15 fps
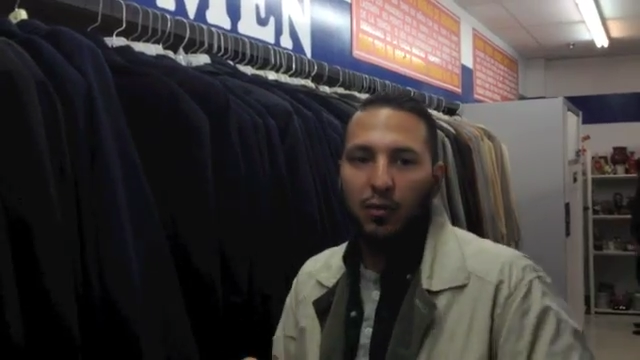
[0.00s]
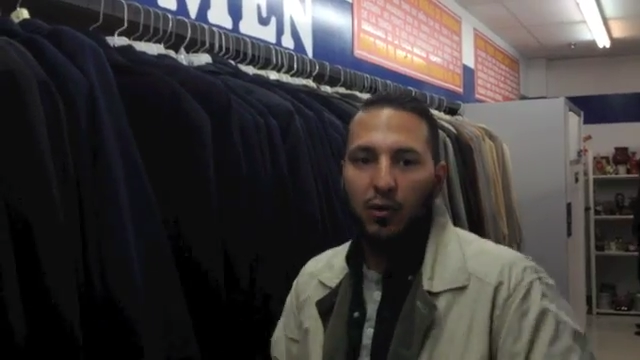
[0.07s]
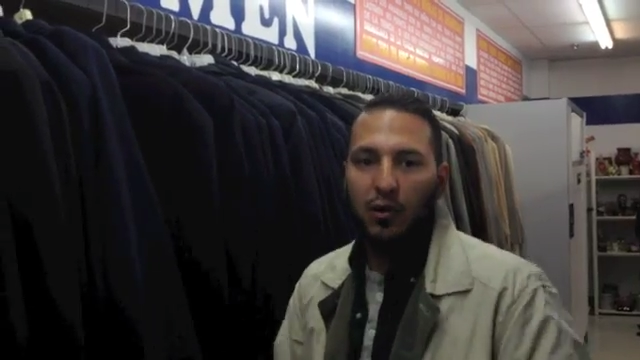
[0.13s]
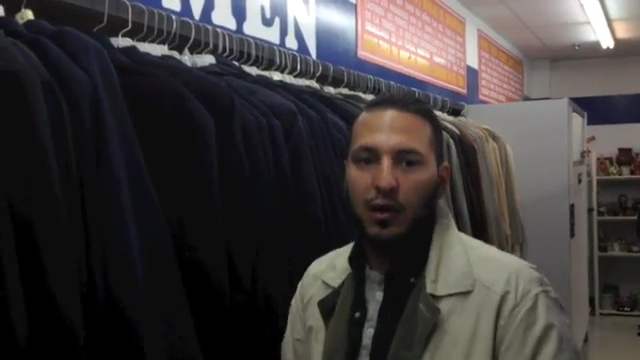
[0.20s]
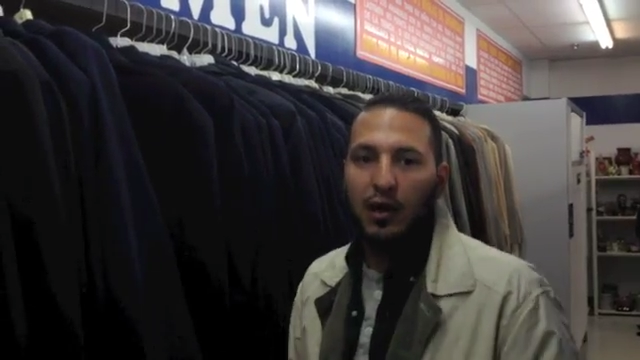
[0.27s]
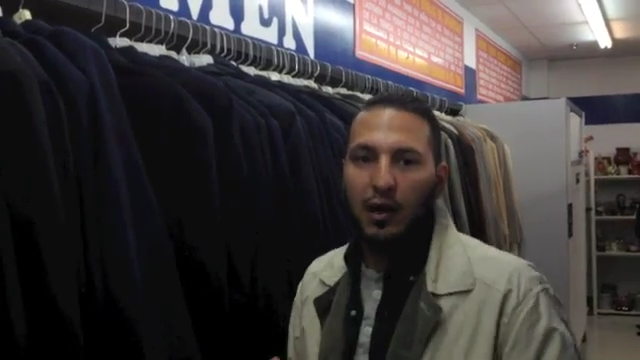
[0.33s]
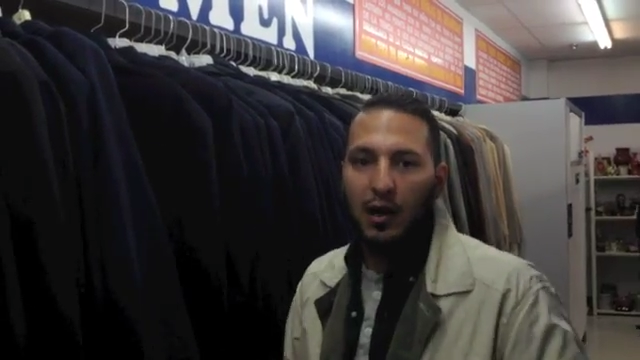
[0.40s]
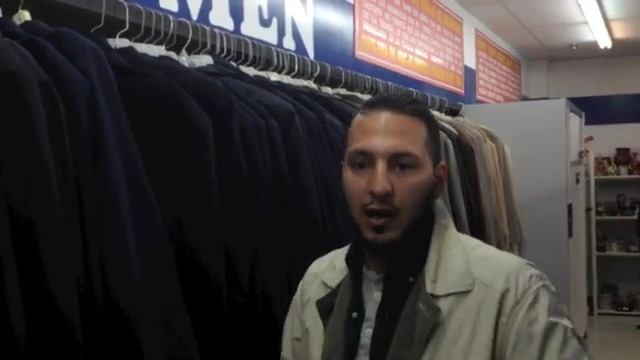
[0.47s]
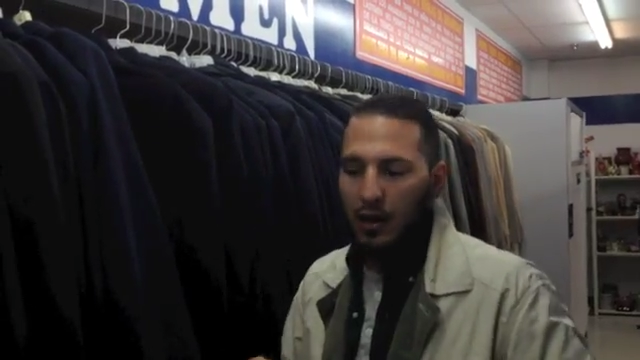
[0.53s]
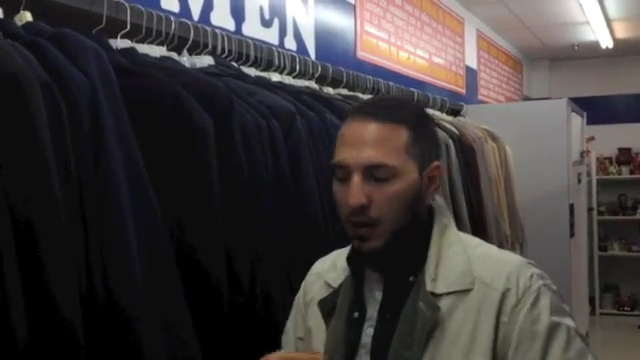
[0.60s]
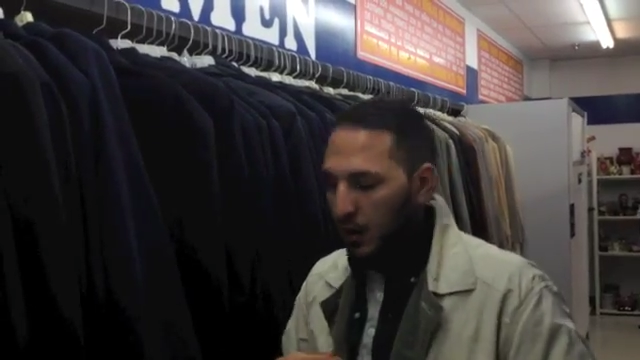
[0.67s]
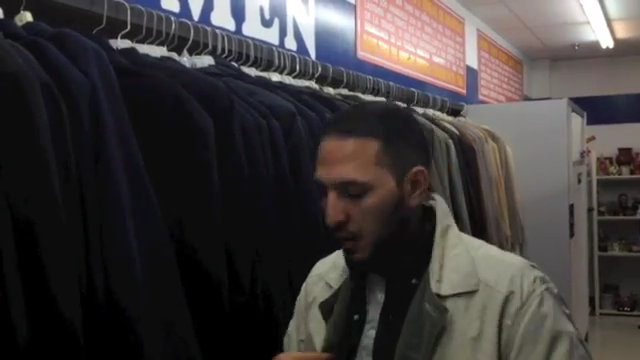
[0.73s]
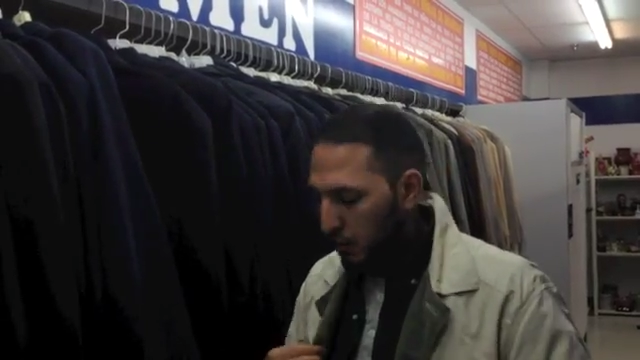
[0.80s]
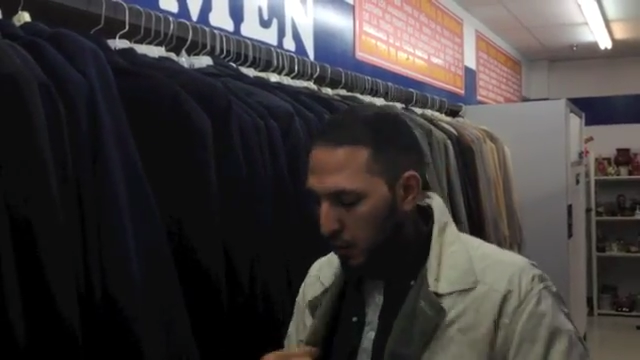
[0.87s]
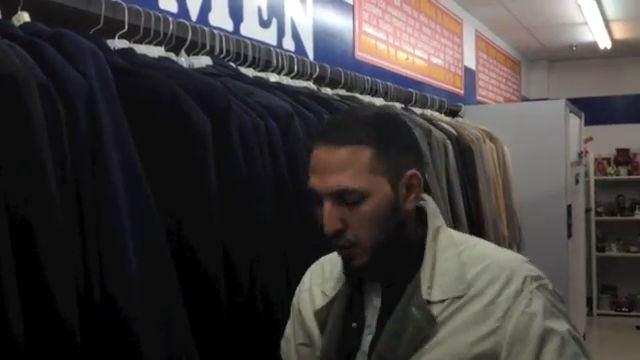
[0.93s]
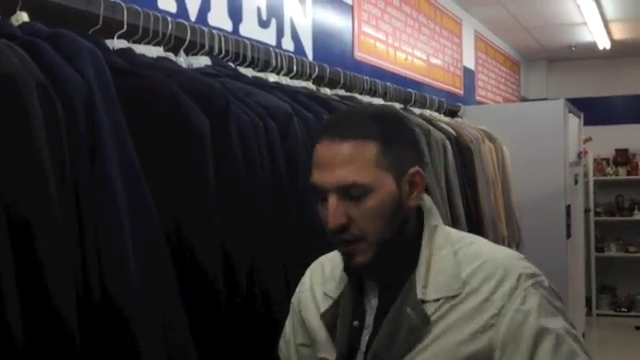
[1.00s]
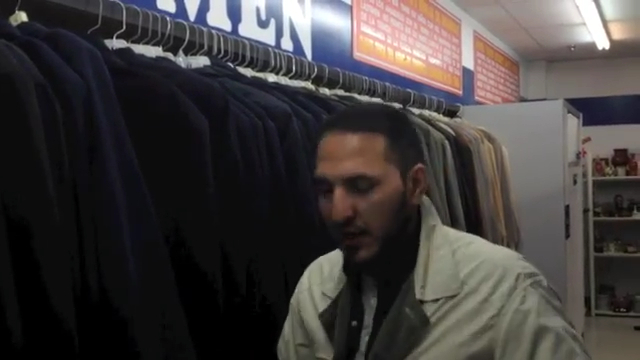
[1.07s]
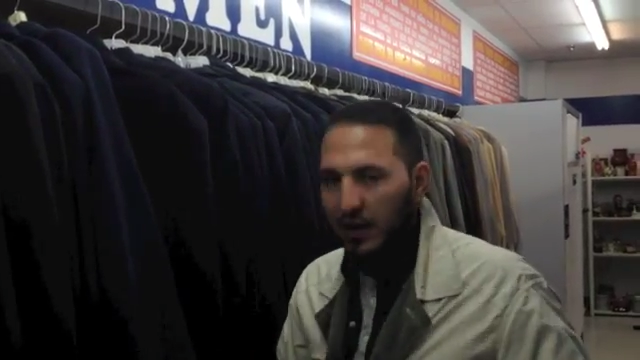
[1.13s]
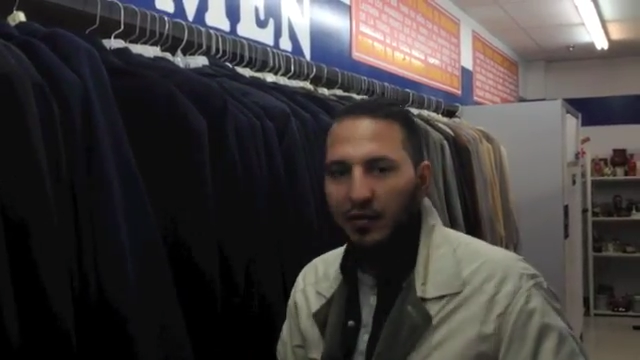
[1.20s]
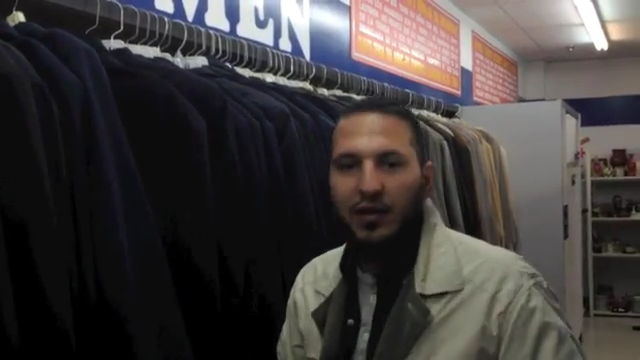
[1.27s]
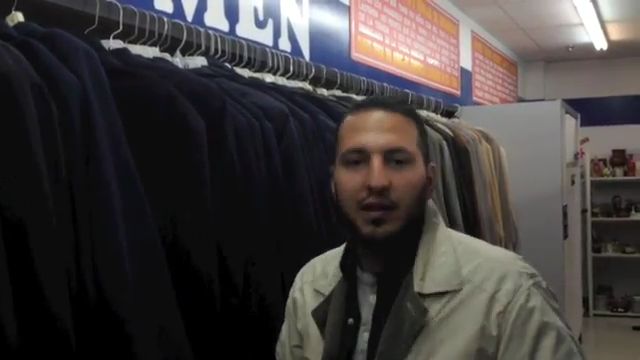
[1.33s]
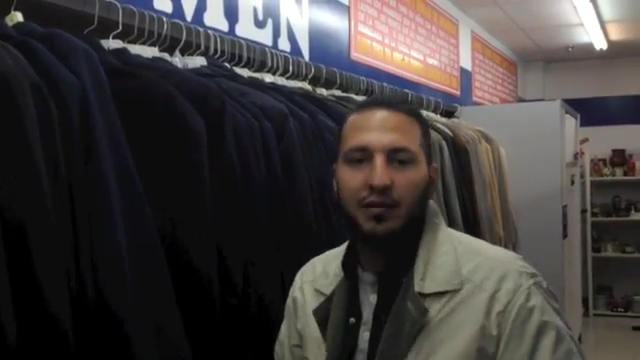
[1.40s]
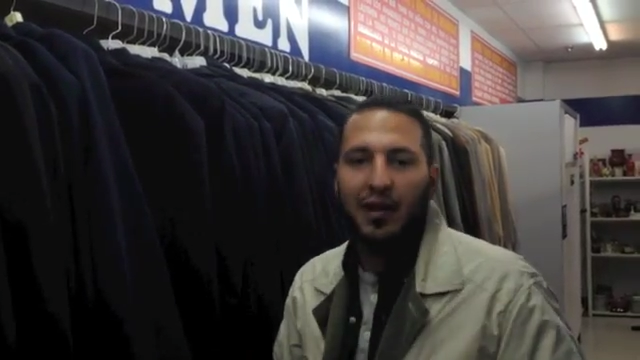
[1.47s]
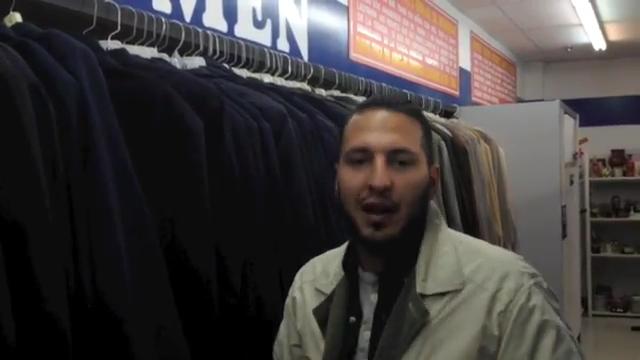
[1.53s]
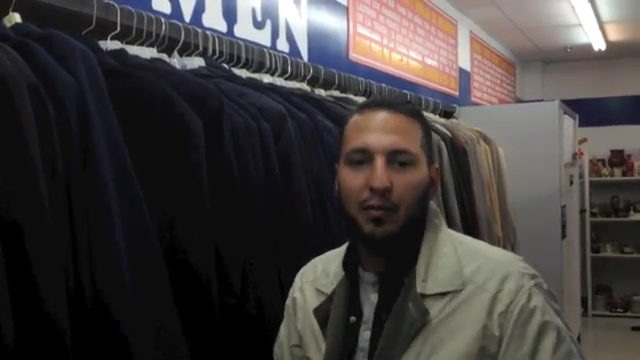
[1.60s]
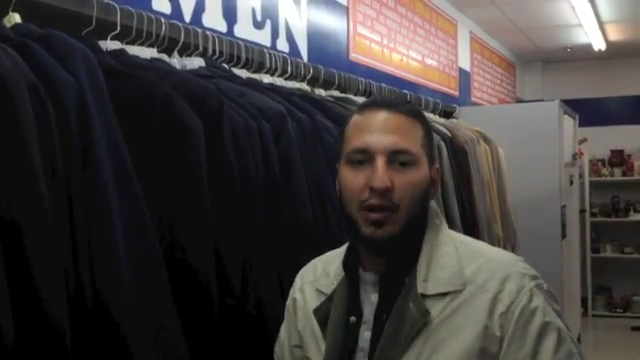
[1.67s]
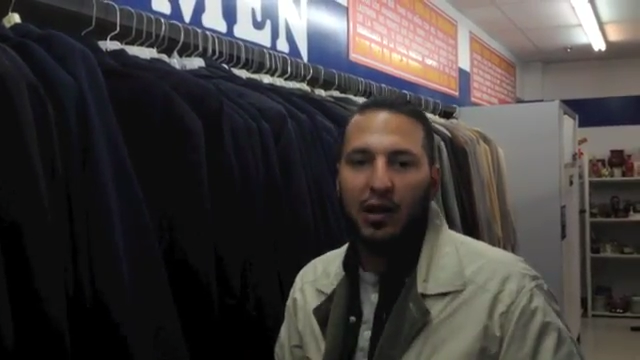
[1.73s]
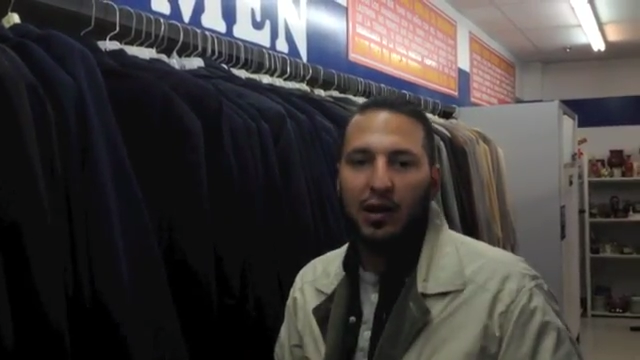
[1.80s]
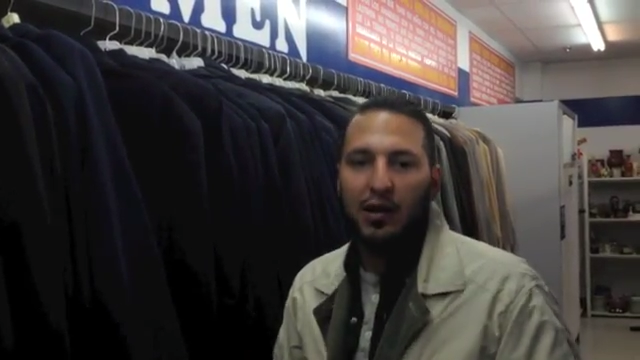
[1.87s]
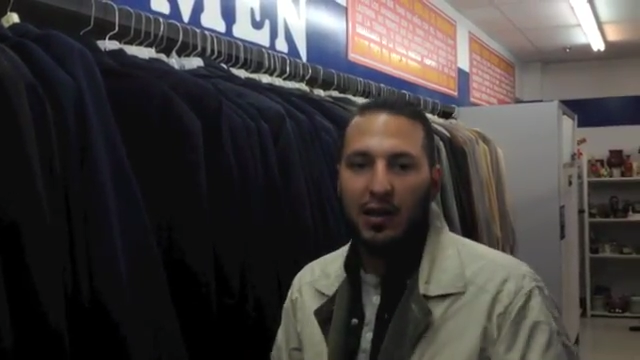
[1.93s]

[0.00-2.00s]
more give in the fabric.